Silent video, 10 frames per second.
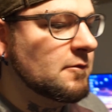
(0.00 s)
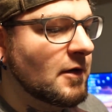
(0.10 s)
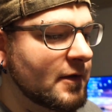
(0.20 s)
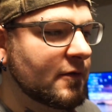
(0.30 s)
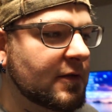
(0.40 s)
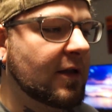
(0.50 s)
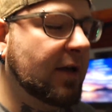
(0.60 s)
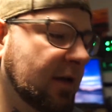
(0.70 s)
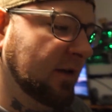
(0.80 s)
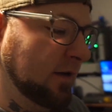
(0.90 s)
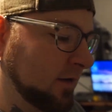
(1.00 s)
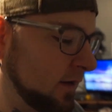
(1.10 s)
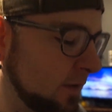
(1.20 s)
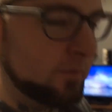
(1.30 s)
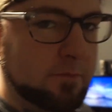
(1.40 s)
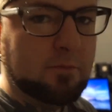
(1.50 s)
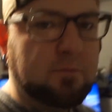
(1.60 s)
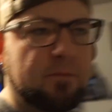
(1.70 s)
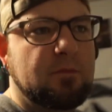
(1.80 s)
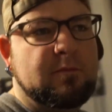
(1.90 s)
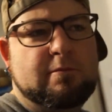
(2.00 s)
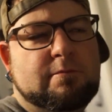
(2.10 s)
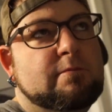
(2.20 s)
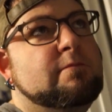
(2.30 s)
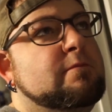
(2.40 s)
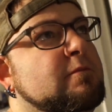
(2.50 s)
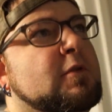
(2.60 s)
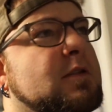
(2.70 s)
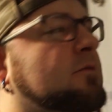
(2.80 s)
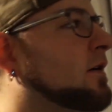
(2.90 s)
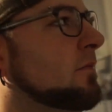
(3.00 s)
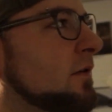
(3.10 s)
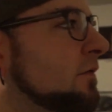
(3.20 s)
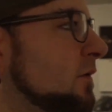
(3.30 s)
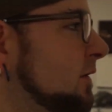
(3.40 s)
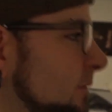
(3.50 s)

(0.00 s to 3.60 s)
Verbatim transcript: what it looked like. I'm. What's the word I'm looking for?